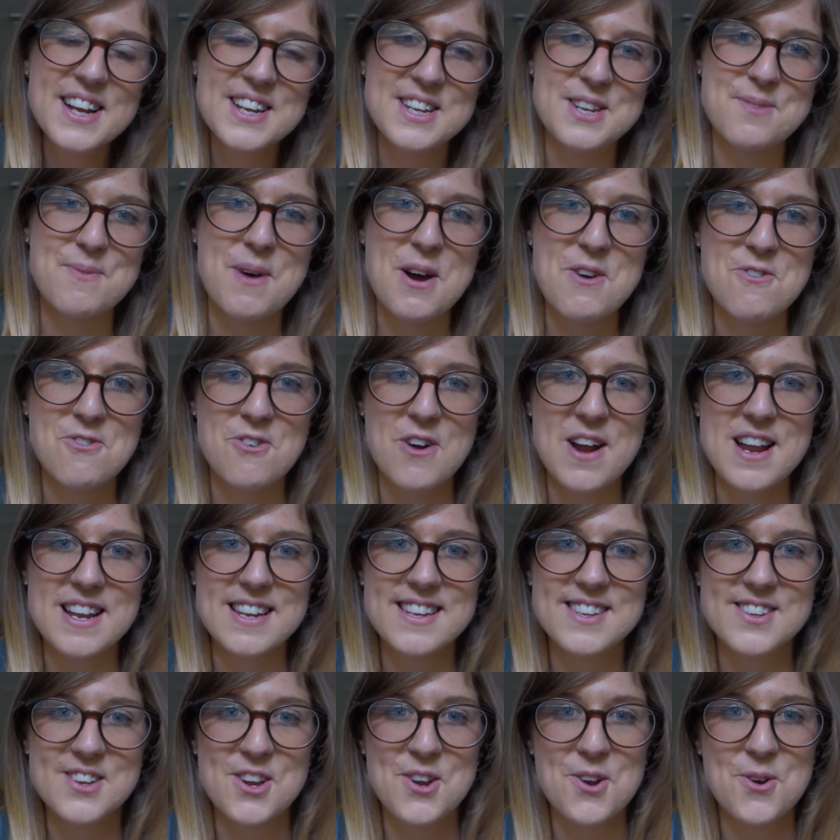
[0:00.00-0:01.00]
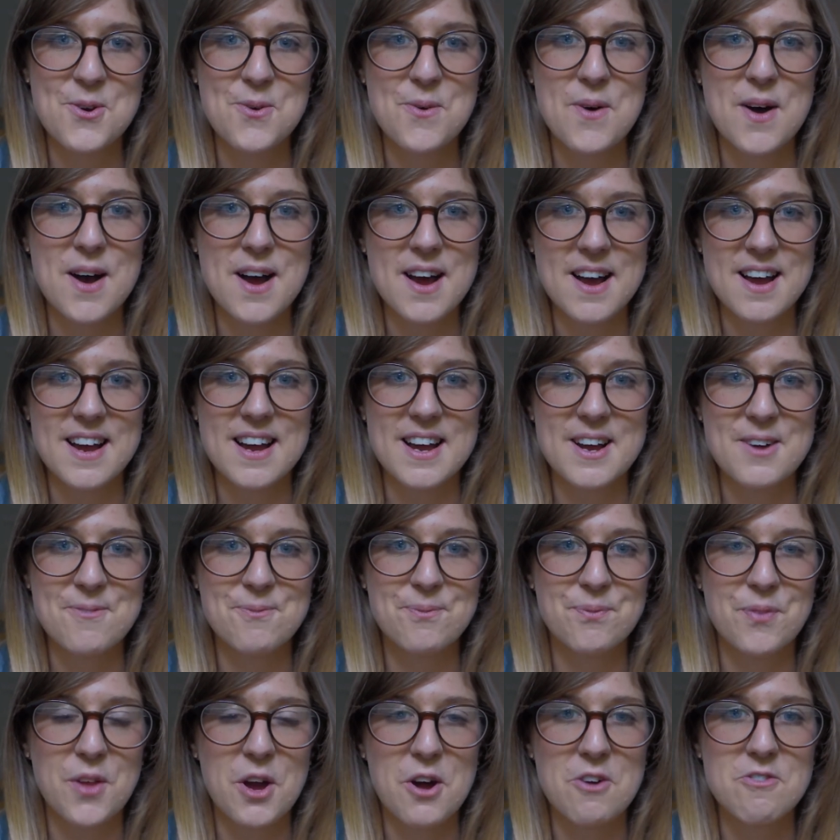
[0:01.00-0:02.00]
to my friends who
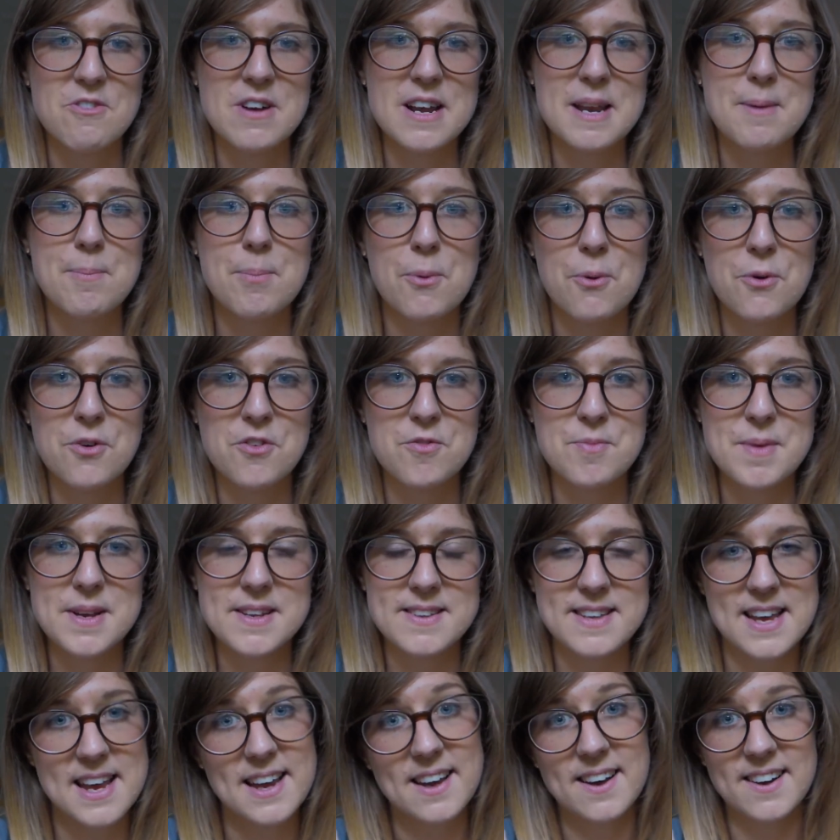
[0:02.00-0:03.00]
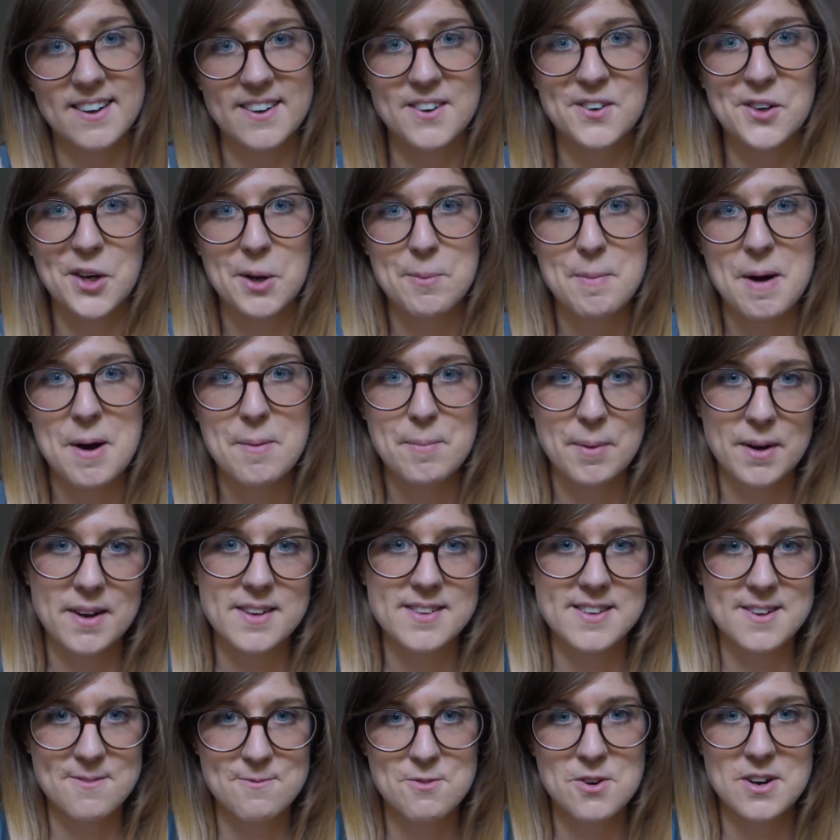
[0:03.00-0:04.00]
are really bored of me saying I can't come out
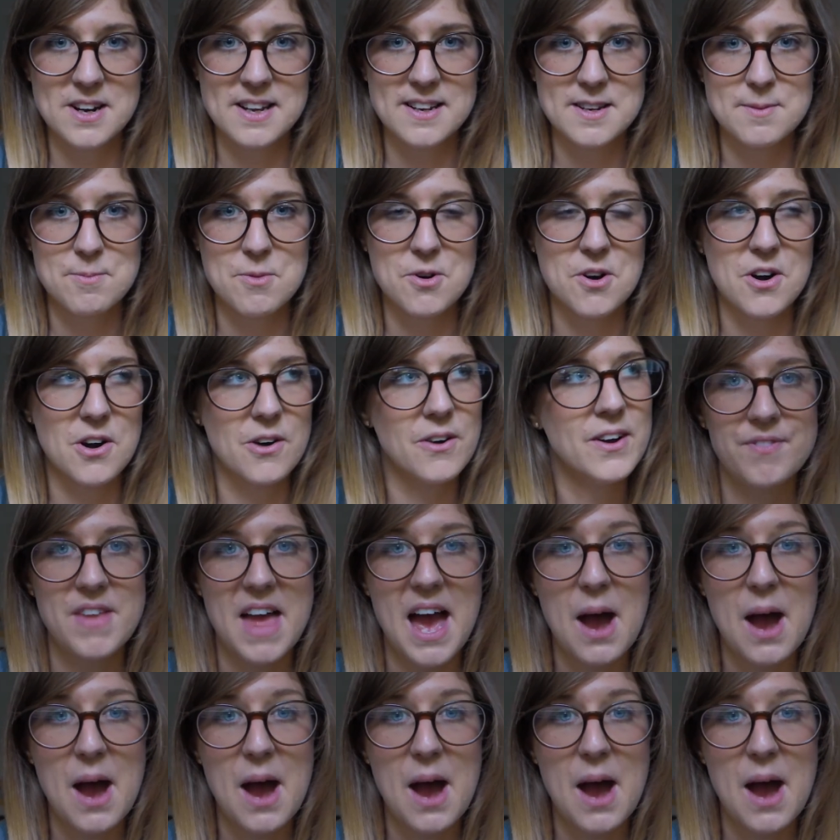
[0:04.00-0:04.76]
because I'm running tomorrow.